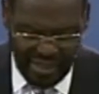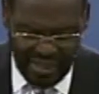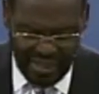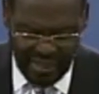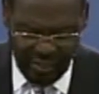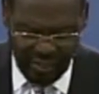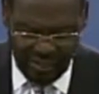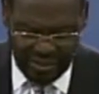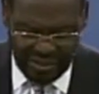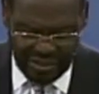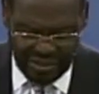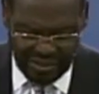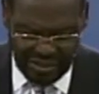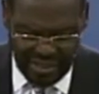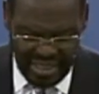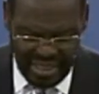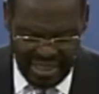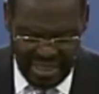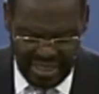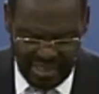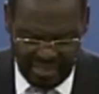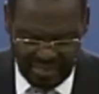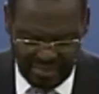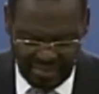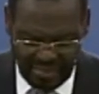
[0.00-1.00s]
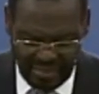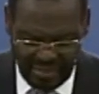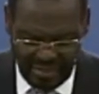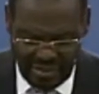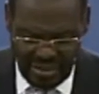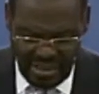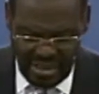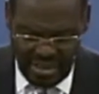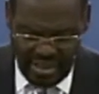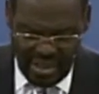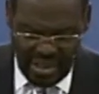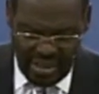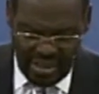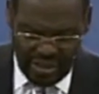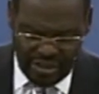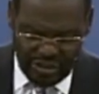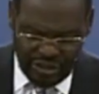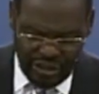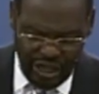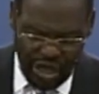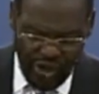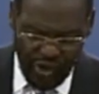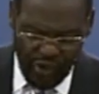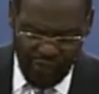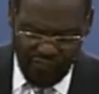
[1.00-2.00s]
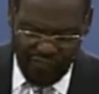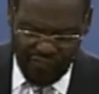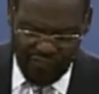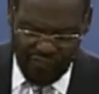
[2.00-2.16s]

than it would seem. So,